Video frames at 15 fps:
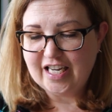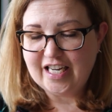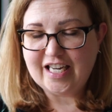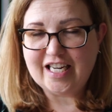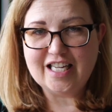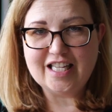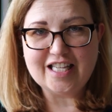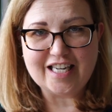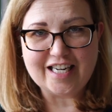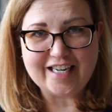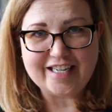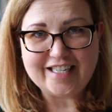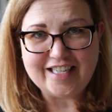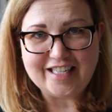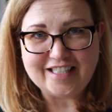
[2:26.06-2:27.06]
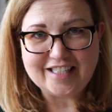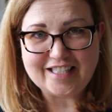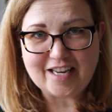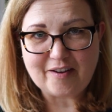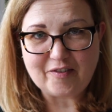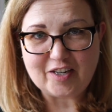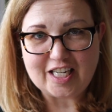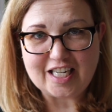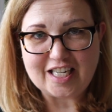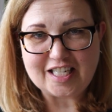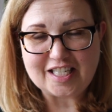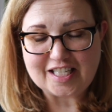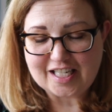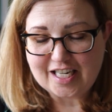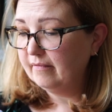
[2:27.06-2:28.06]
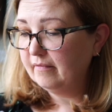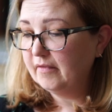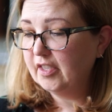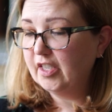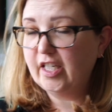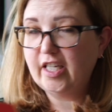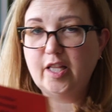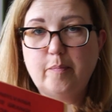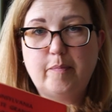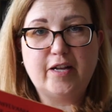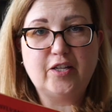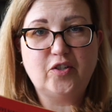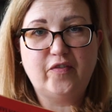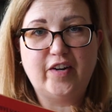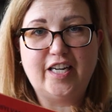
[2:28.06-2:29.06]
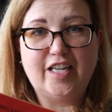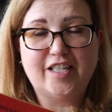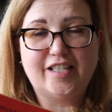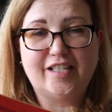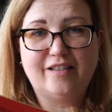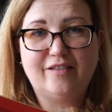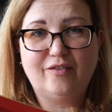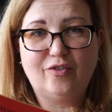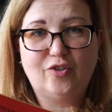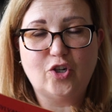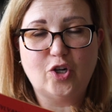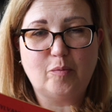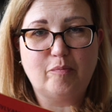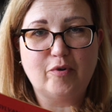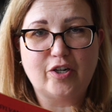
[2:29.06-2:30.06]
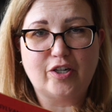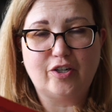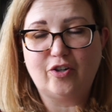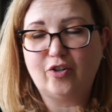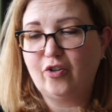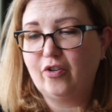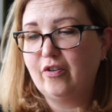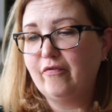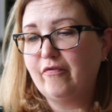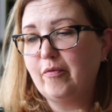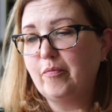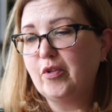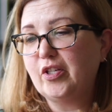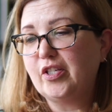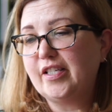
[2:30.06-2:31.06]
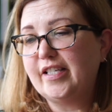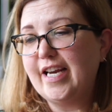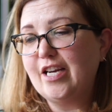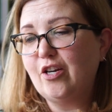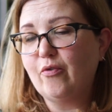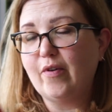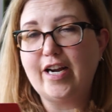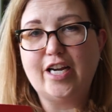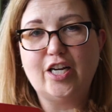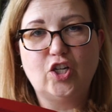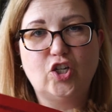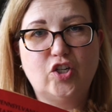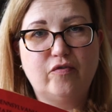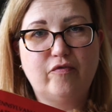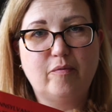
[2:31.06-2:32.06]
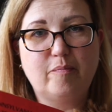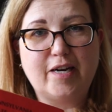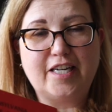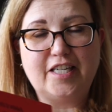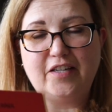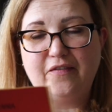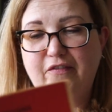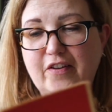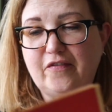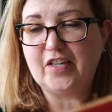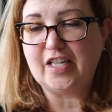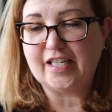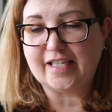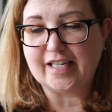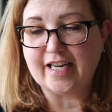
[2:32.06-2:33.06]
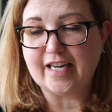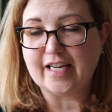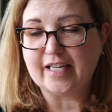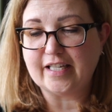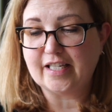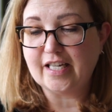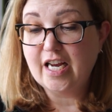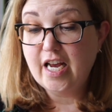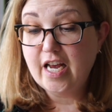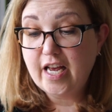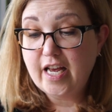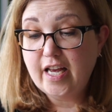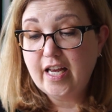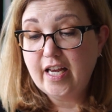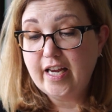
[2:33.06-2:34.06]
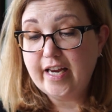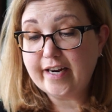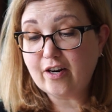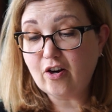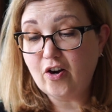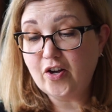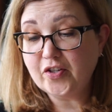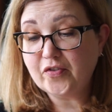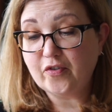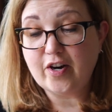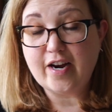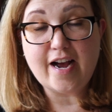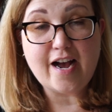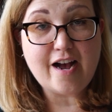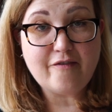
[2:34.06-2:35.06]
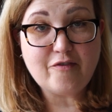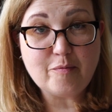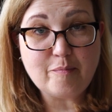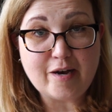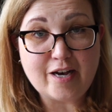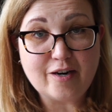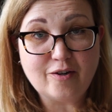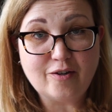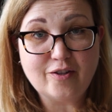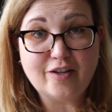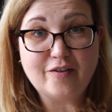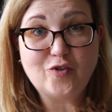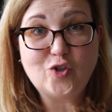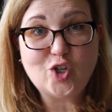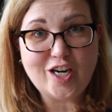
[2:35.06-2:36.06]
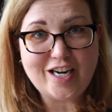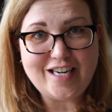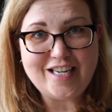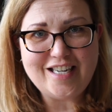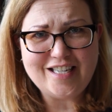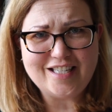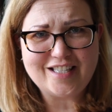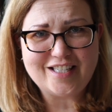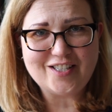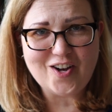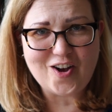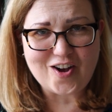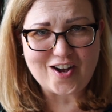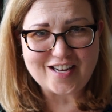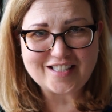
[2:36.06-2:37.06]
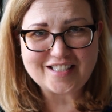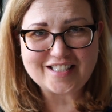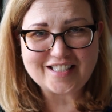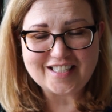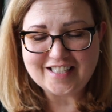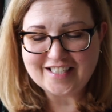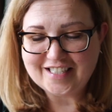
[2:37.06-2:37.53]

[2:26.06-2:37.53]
in the 1970s. In the Pennsylvania cookbook from the State Grange from 1950 says it calls for half a bottle of Chinese sauce.